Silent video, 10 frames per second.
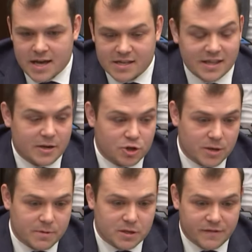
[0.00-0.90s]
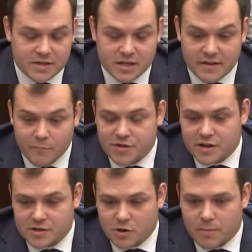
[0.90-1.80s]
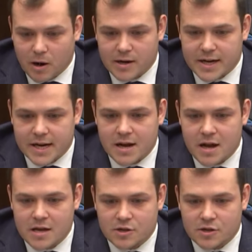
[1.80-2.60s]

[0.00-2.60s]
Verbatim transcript: his leadership is facing, even within his own party,